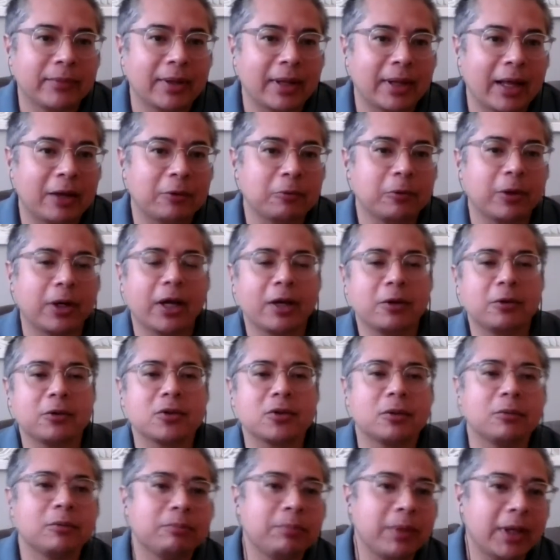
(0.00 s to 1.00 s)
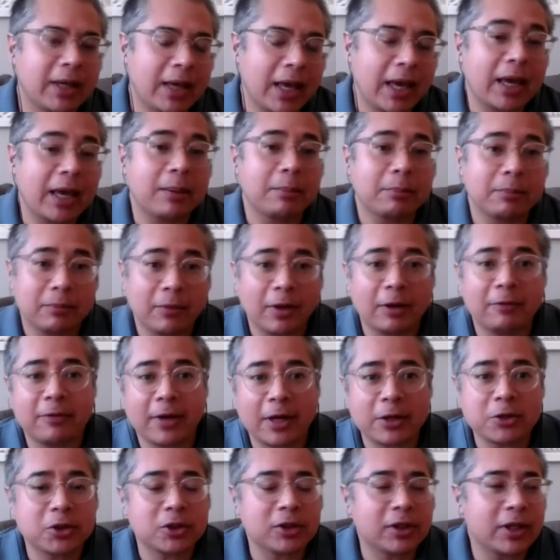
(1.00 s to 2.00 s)
And when I became
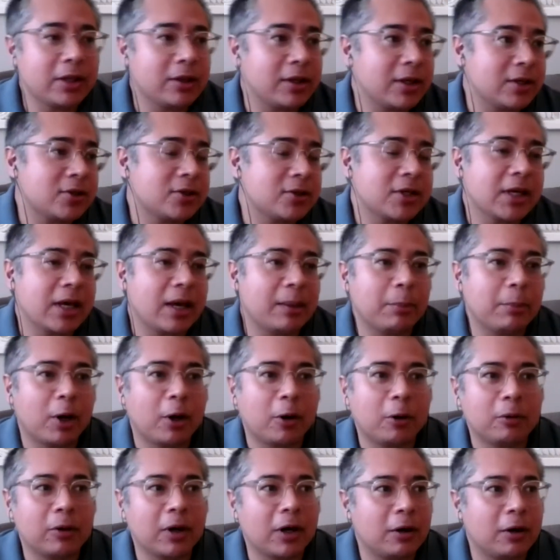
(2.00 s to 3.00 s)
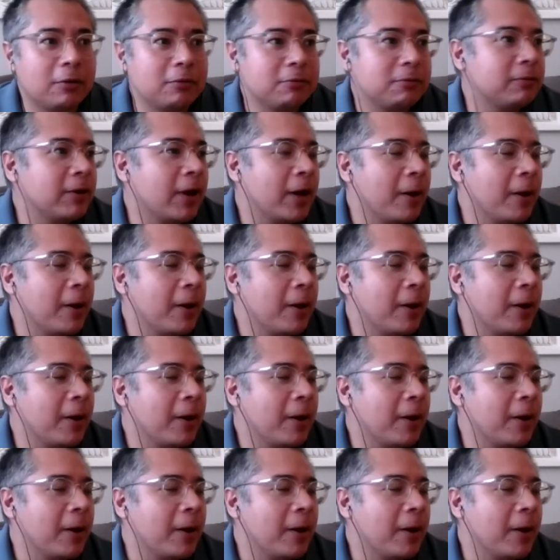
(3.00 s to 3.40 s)
eventually the CMO of